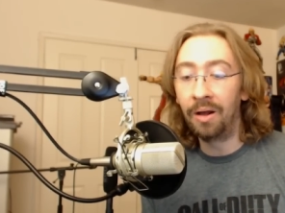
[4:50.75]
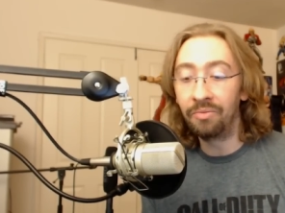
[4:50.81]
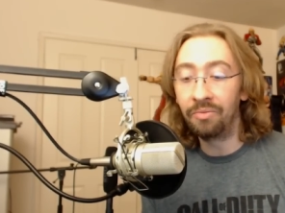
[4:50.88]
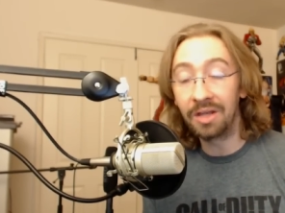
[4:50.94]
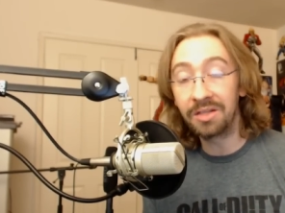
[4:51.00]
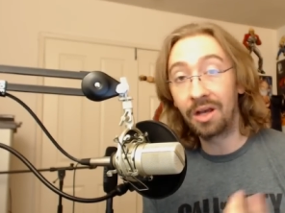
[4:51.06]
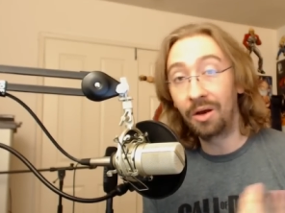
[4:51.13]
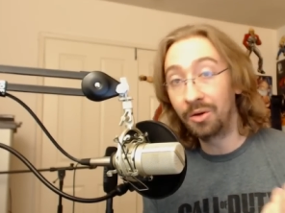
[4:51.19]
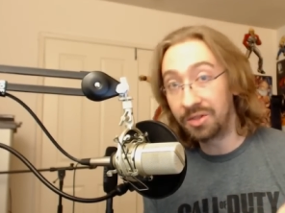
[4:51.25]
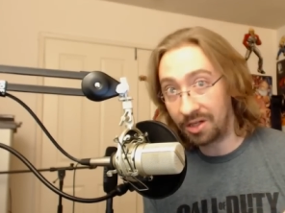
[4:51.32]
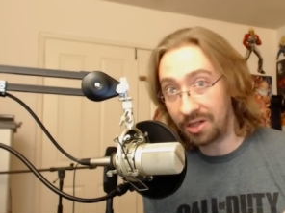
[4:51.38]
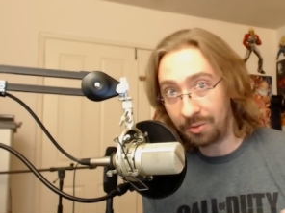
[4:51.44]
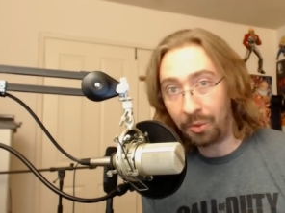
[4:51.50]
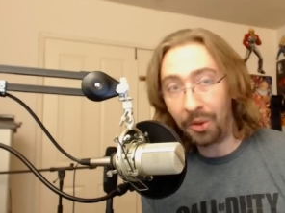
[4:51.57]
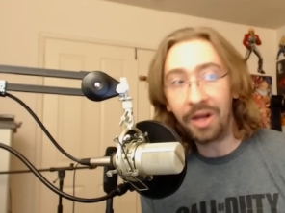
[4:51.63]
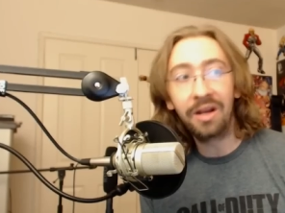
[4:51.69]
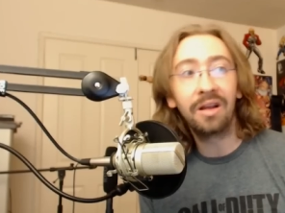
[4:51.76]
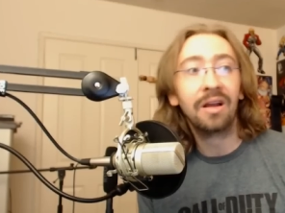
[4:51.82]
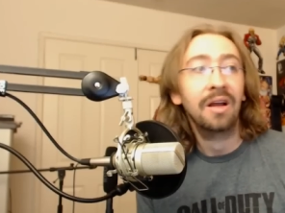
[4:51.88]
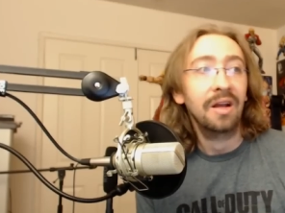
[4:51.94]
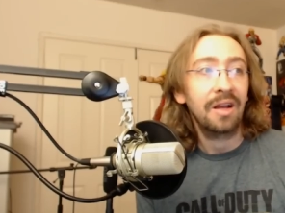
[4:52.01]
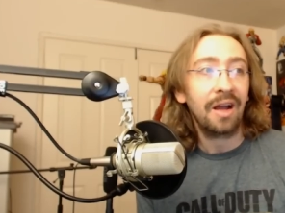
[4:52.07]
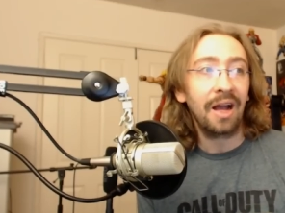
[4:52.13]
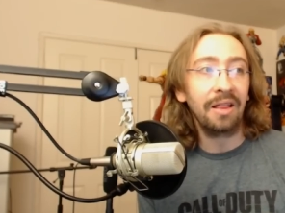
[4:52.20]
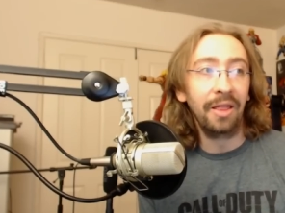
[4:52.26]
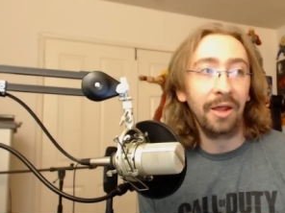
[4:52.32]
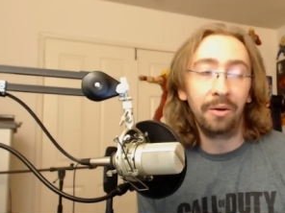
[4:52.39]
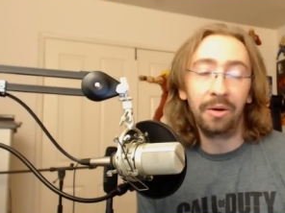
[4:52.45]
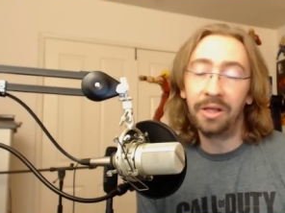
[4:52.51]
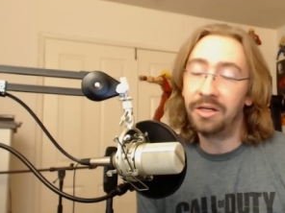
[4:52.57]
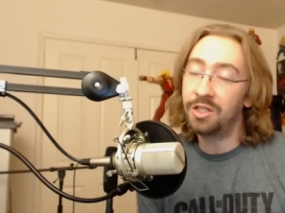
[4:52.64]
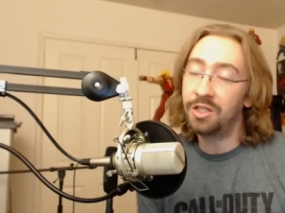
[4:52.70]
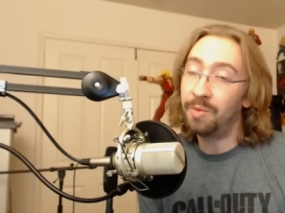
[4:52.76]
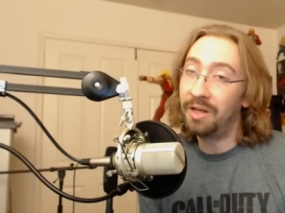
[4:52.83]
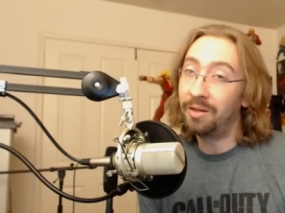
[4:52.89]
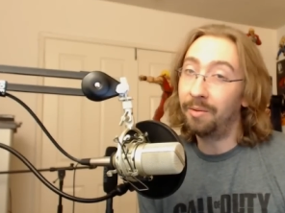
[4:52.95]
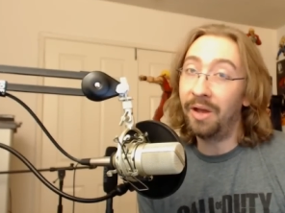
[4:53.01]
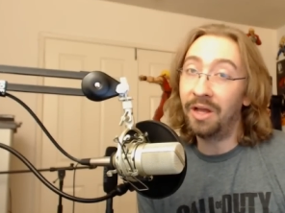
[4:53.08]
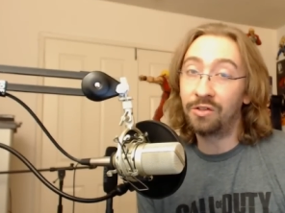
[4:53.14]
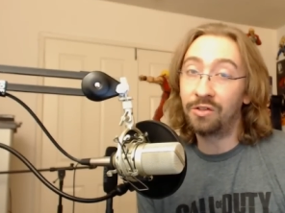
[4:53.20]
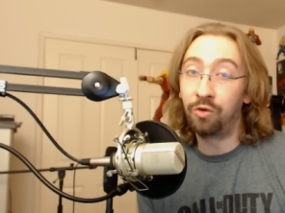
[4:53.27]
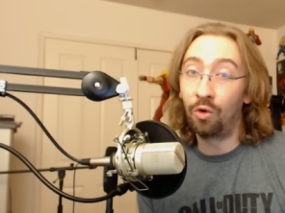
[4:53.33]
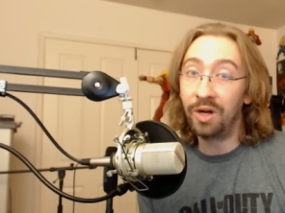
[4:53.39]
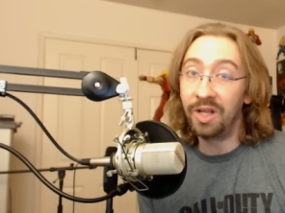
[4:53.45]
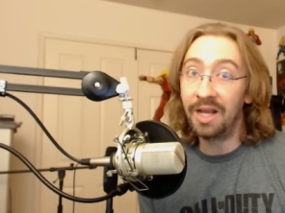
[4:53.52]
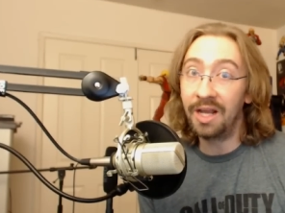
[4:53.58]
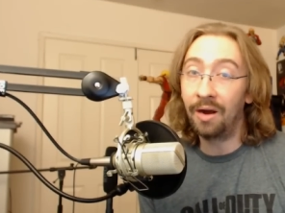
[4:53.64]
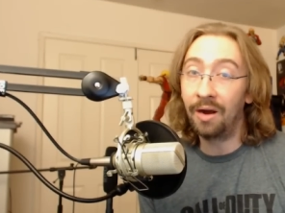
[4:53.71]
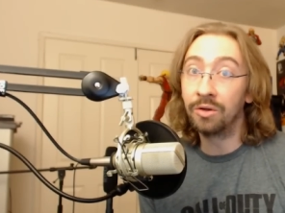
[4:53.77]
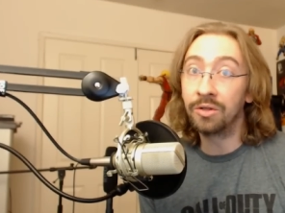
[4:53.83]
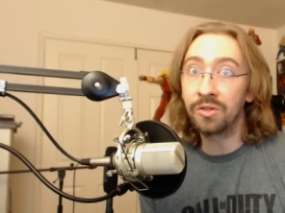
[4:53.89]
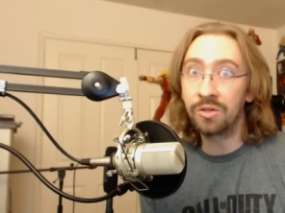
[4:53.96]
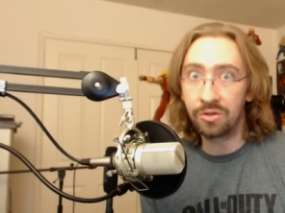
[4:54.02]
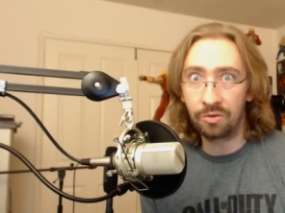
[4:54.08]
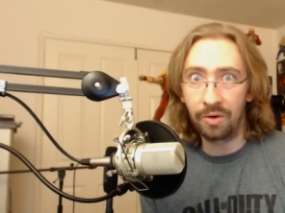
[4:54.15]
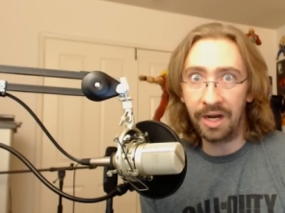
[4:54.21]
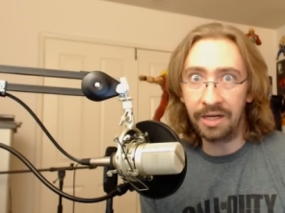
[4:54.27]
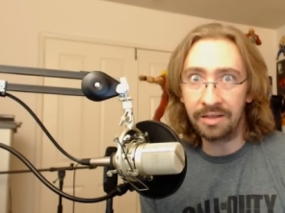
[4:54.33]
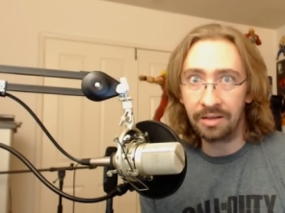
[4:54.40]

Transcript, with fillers: As I was explaining, I literally just spent the past 48 hours straight